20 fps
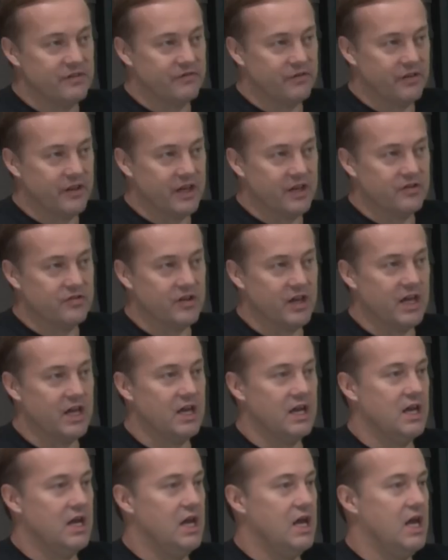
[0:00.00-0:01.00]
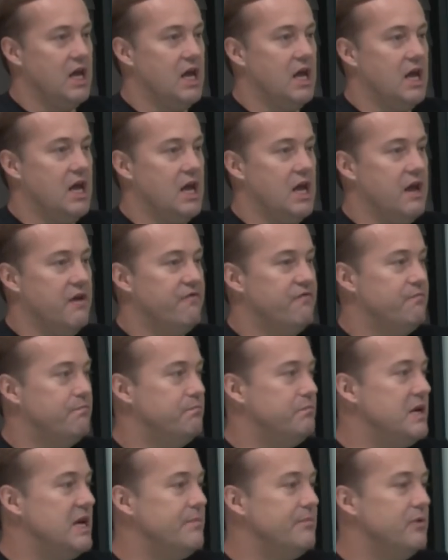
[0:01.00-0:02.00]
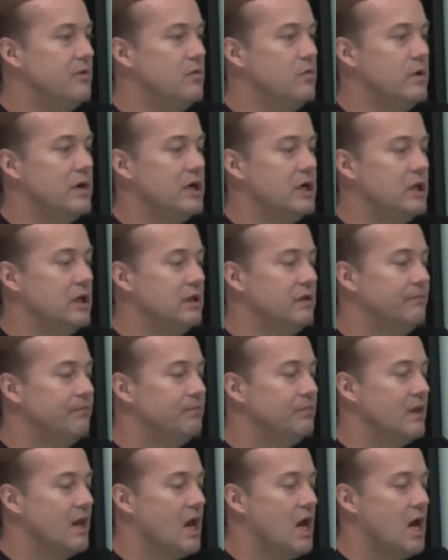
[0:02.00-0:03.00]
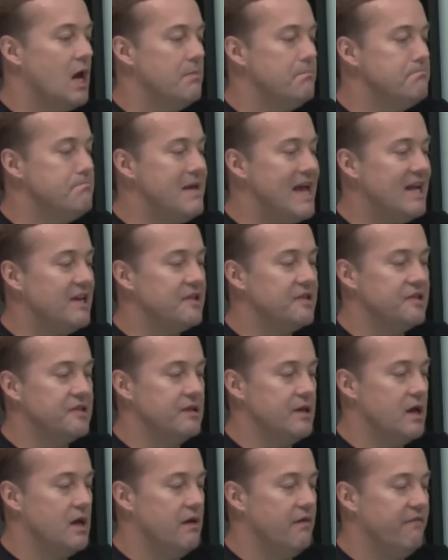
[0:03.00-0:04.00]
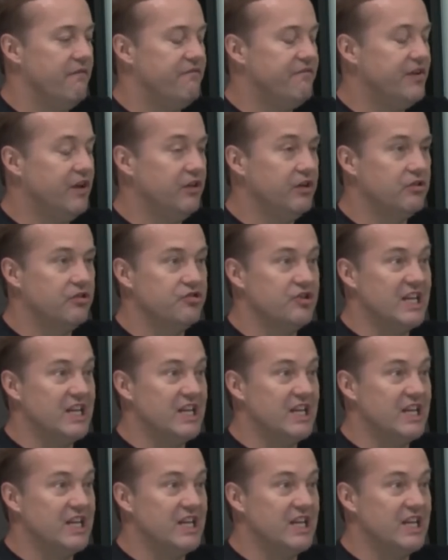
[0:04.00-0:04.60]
for this. Like yes, of course. If, if people will yes. mix fillers